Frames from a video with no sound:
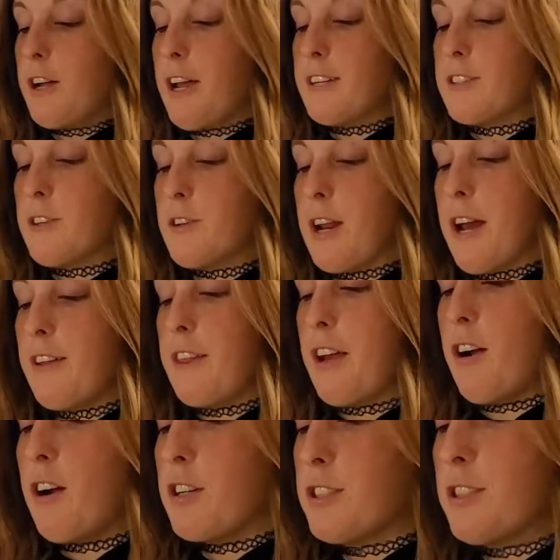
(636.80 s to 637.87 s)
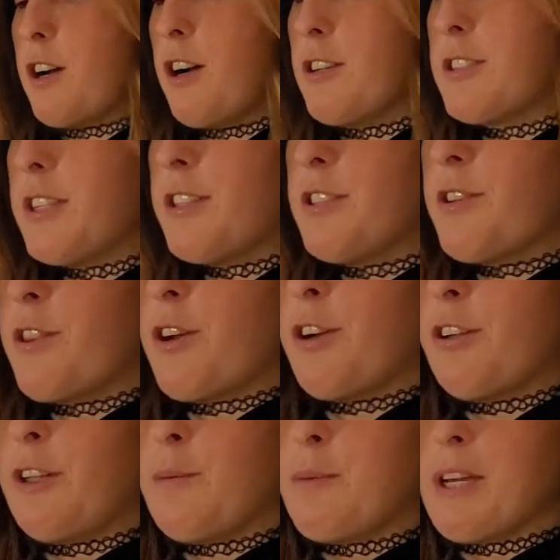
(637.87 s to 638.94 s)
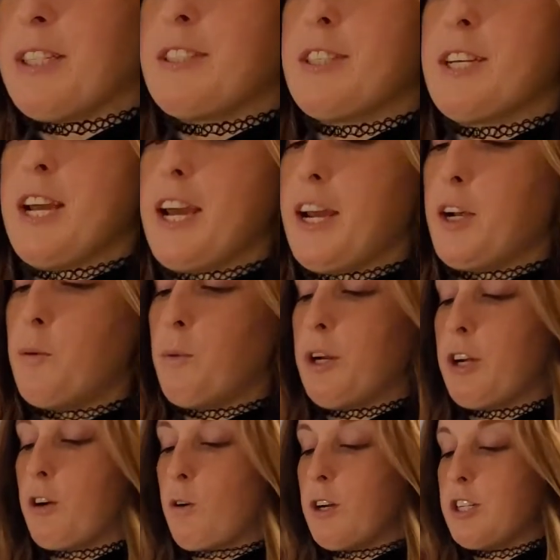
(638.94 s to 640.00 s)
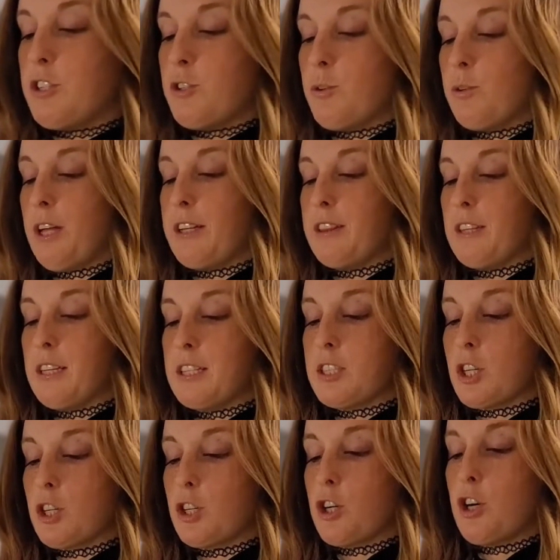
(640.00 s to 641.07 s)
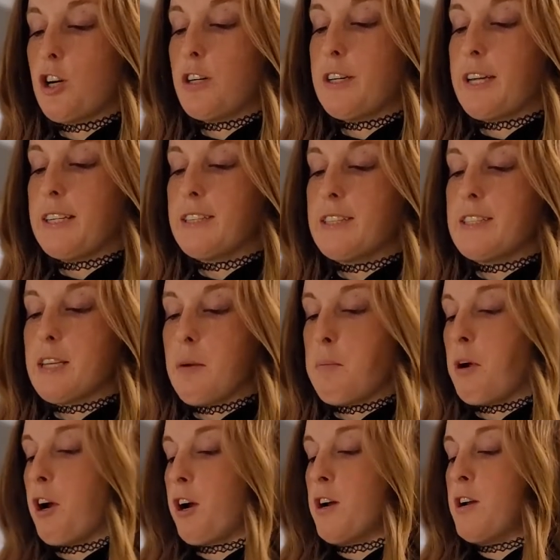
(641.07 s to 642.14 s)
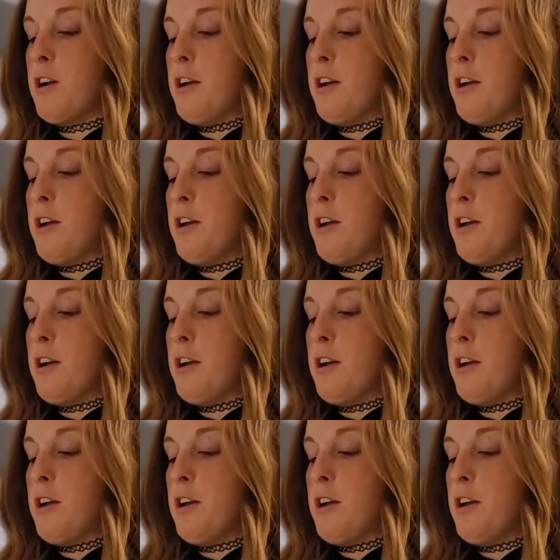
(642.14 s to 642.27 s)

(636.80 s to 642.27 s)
Okay, so now that our sauce is thoroughly mixed in, we are going to let this cook and simmer